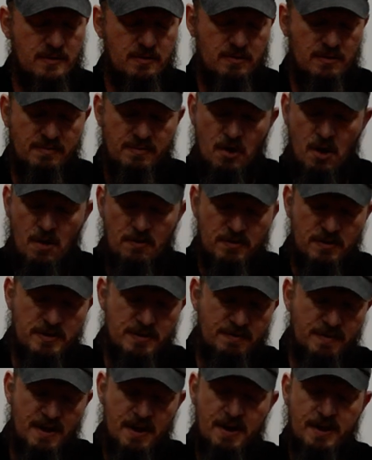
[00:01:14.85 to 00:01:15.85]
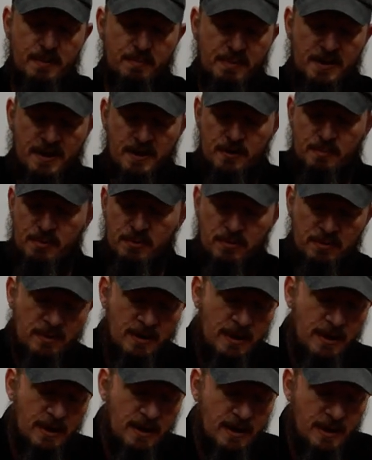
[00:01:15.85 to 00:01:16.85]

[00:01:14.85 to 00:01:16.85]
The revolver is very dependable.